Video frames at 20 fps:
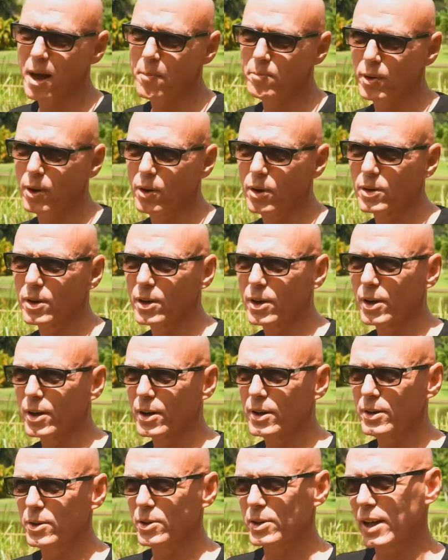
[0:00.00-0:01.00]
longer,
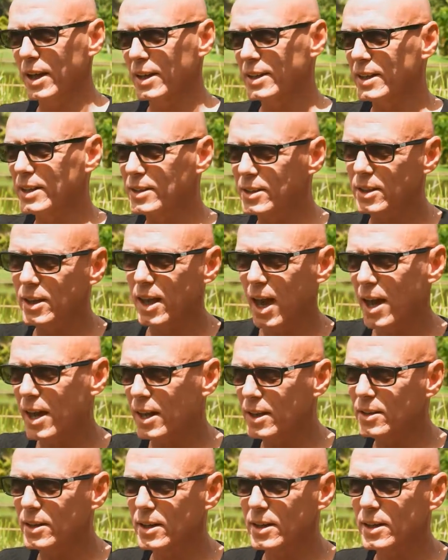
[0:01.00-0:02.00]
you can eat
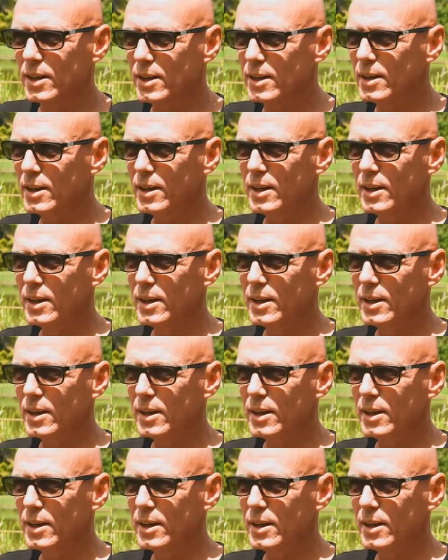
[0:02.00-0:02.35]
candy,